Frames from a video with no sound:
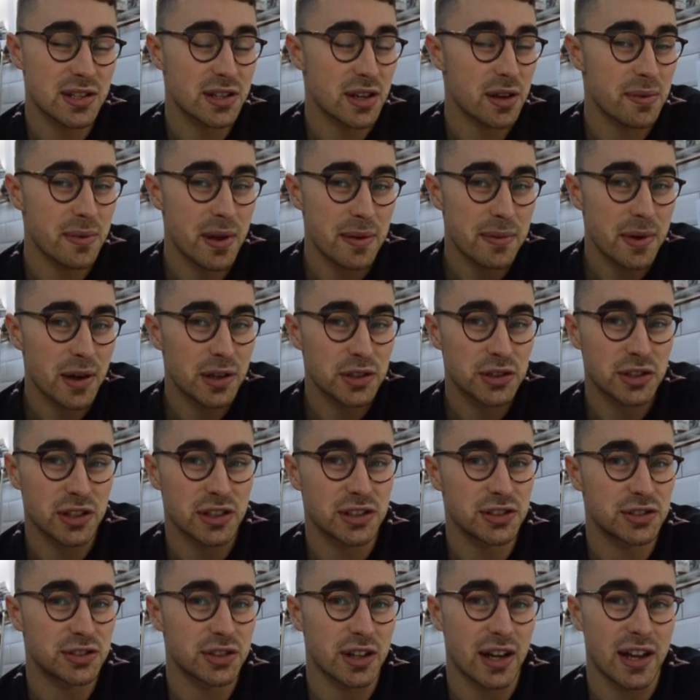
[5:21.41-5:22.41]
so maybe I'll
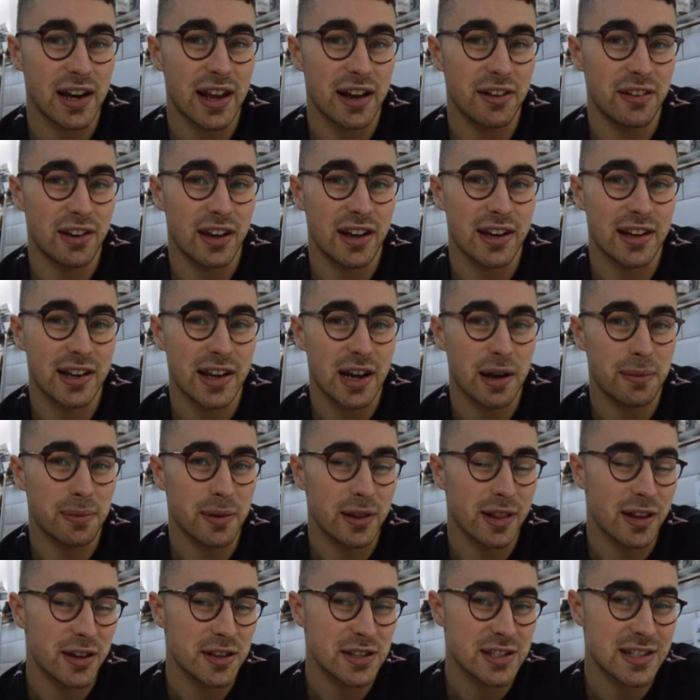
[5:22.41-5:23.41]
just try and outline a couple
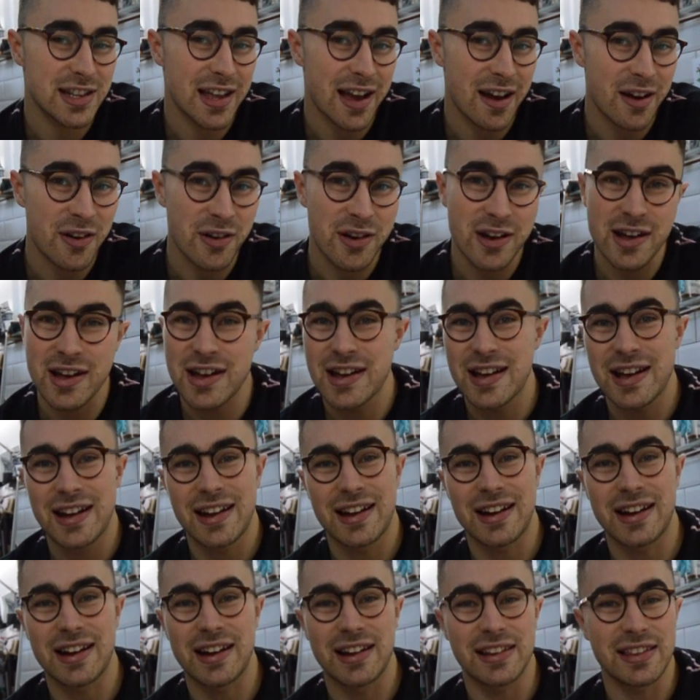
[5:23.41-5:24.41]
of those now,
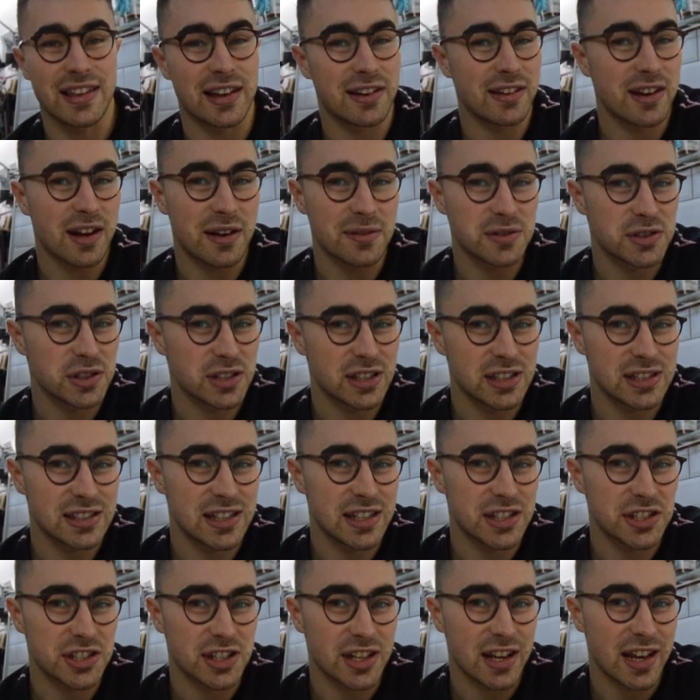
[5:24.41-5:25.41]
and then I'll come to a
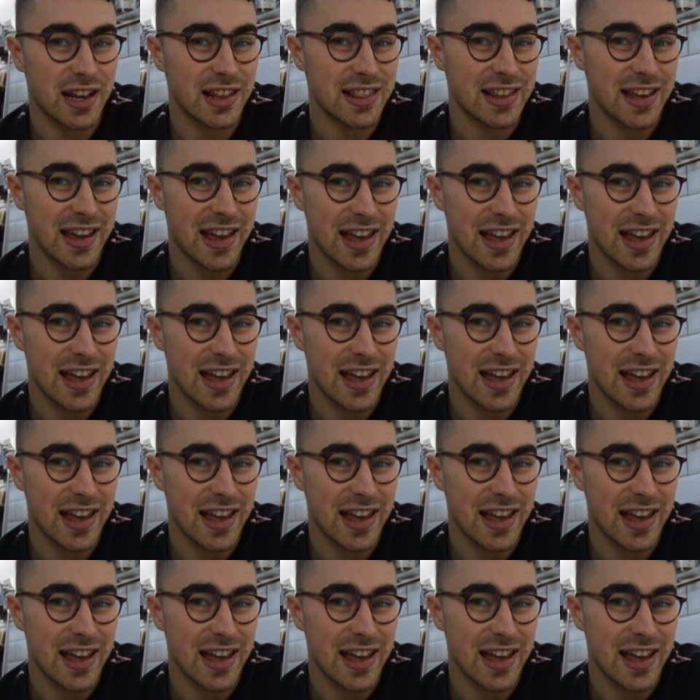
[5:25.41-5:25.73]
decision at the